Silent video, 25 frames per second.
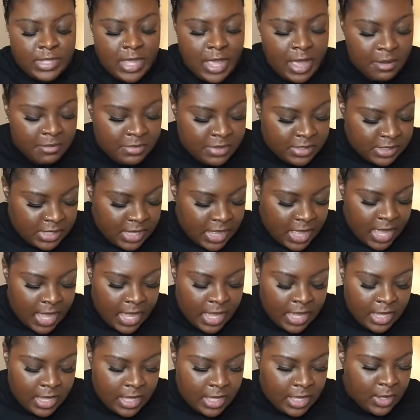I was
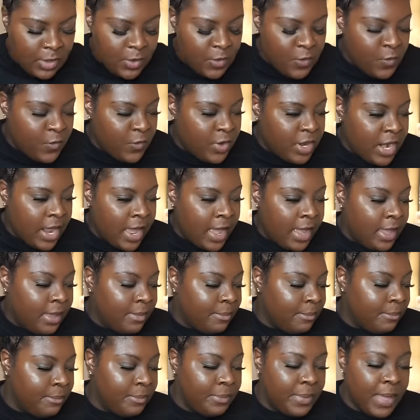like, when
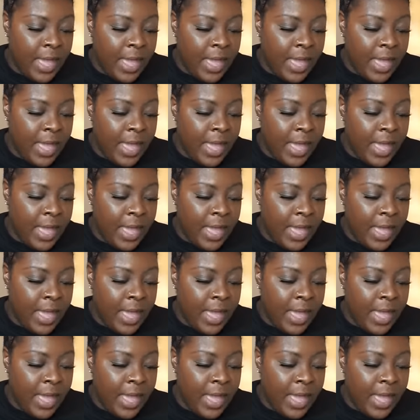I